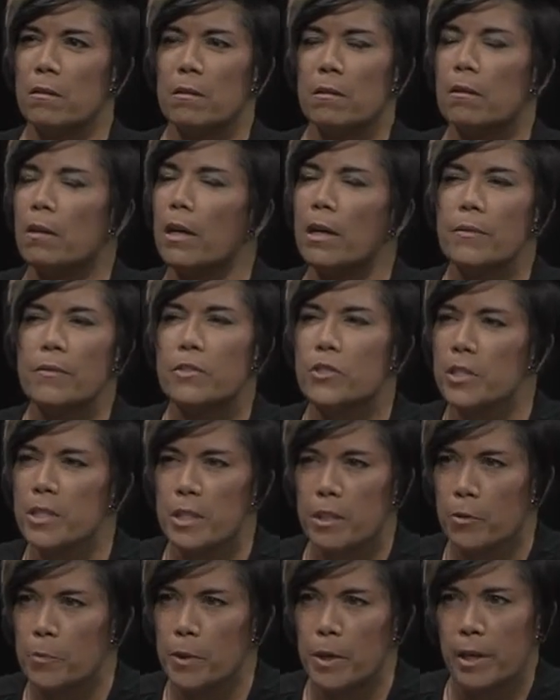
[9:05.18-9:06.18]
the
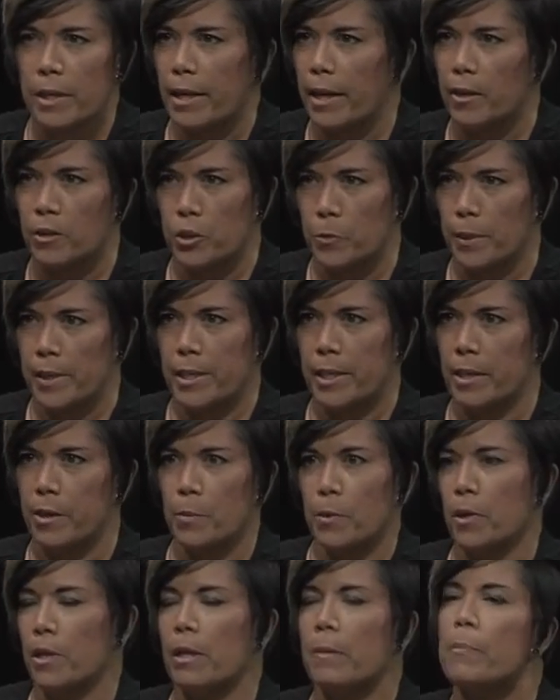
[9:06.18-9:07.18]
community, the LGBT
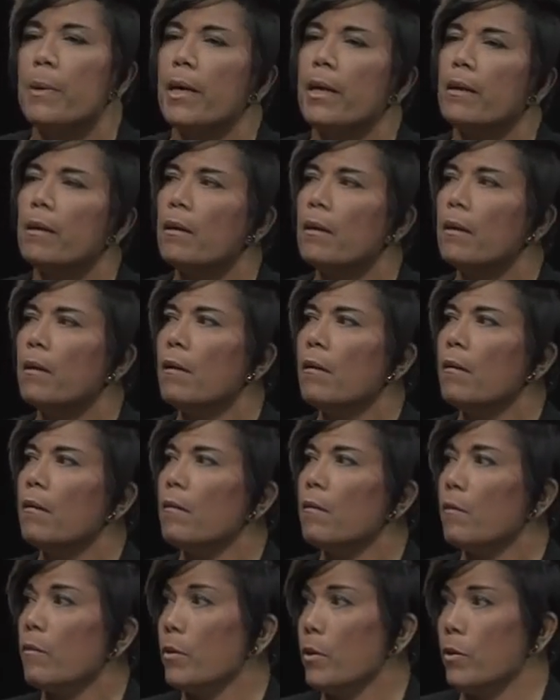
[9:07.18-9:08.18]
community, but
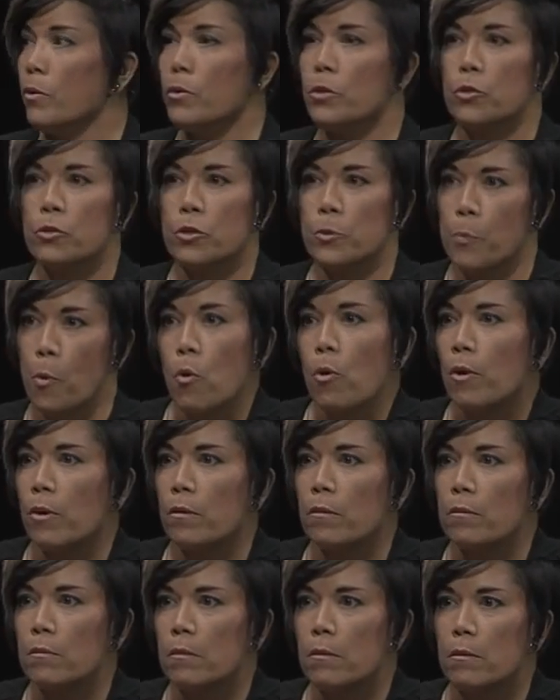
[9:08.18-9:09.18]
those who support.
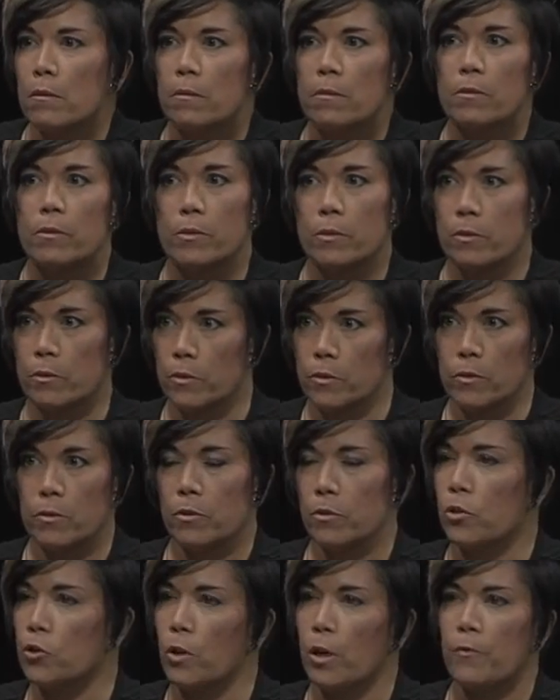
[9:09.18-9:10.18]

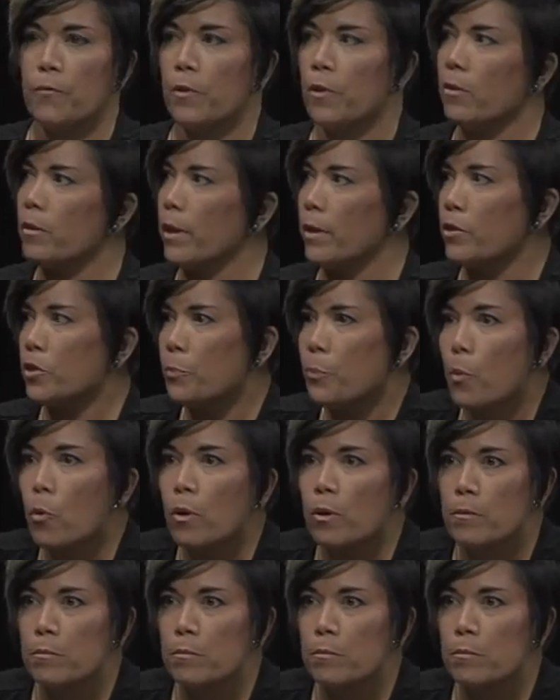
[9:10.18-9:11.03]
The straight folk that support,